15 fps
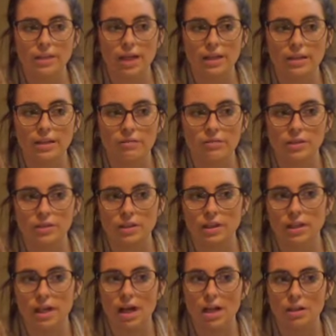I love using
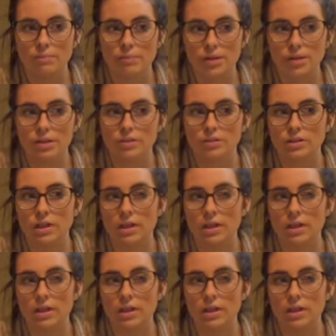like jalapenos,